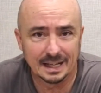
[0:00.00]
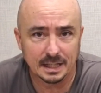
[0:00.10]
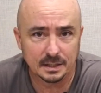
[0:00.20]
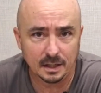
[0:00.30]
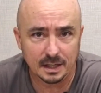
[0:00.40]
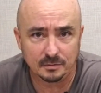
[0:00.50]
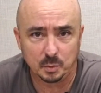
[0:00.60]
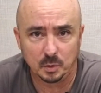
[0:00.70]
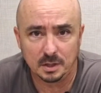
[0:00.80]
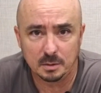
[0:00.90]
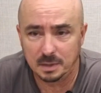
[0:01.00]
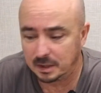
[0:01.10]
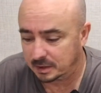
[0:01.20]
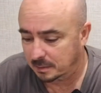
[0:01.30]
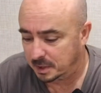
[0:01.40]
and not have to worry
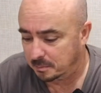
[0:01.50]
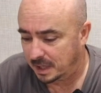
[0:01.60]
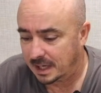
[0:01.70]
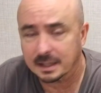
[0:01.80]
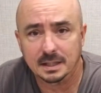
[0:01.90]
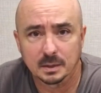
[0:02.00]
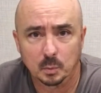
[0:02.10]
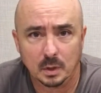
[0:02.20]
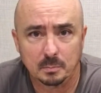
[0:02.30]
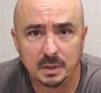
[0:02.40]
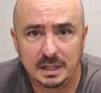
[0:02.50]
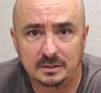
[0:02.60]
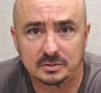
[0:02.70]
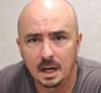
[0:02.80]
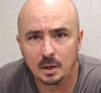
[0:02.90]
about coming back in one
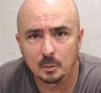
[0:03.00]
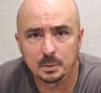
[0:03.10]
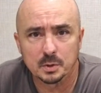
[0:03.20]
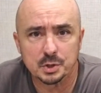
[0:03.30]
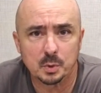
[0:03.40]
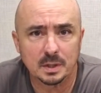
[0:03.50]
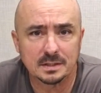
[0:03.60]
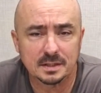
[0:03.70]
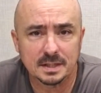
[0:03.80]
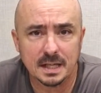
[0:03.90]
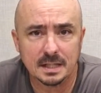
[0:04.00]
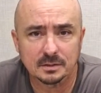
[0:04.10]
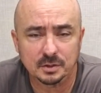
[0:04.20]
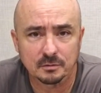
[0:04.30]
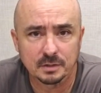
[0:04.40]
piece. I hope you enjoyed
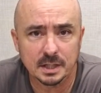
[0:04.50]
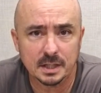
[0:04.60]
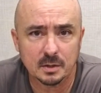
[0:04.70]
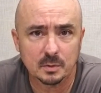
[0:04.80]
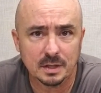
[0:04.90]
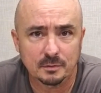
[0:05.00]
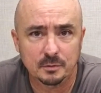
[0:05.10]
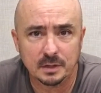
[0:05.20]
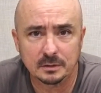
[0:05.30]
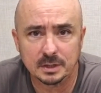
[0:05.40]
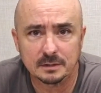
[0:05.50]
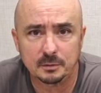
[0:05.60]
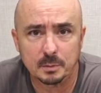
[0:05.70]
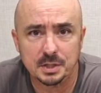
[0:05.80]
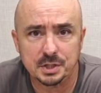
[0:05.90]
today's video. If you found the
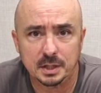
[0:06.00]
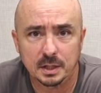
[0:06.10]
information